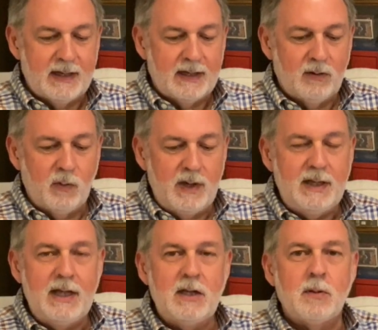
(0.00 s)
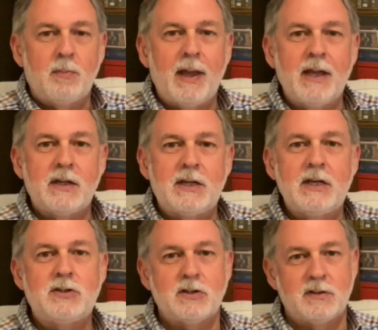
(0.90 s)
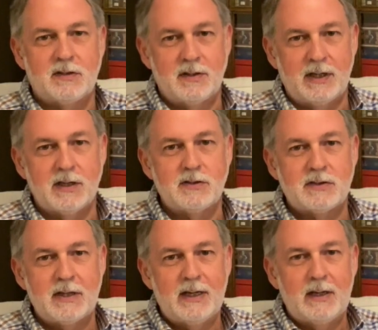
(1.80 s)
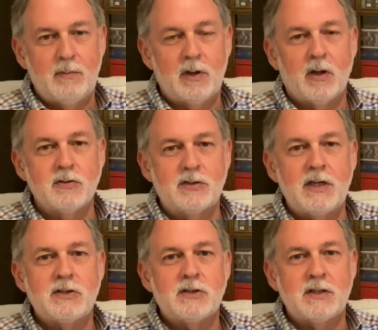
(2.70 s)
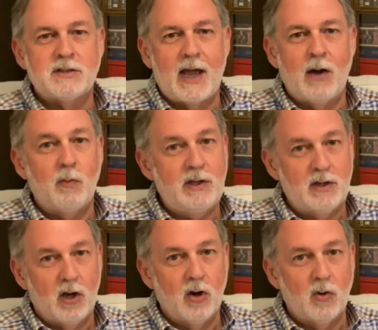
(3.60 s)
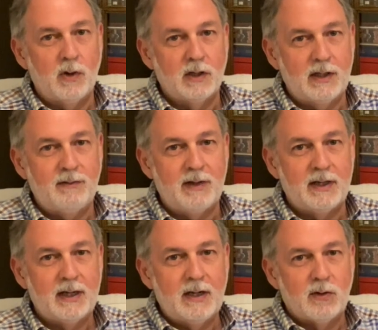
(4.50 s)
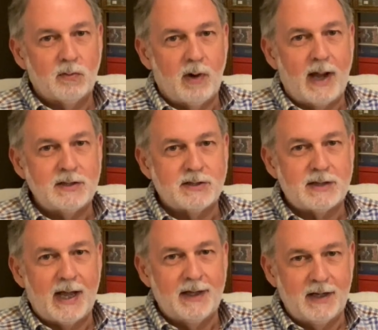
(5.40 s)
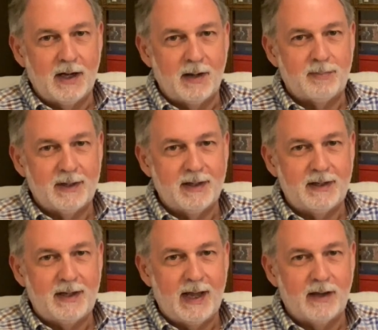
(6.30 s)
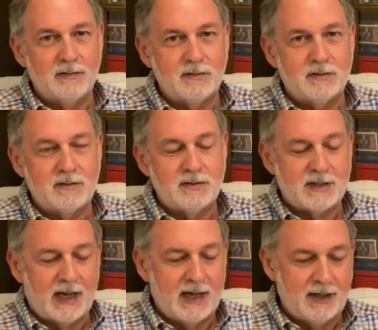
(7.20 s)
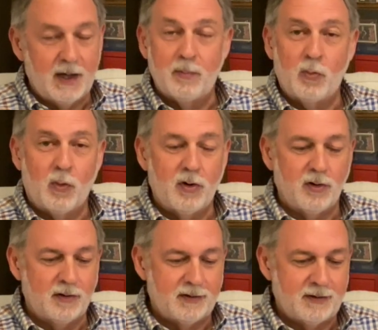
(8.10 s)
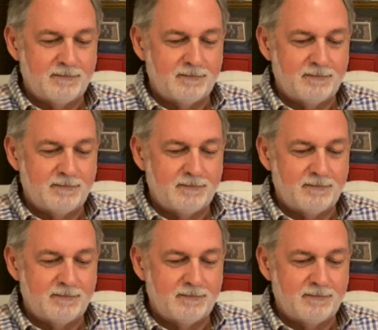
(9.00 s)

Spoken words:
We need to pay attention to this because this is how we know we're living right side up in a downside up world.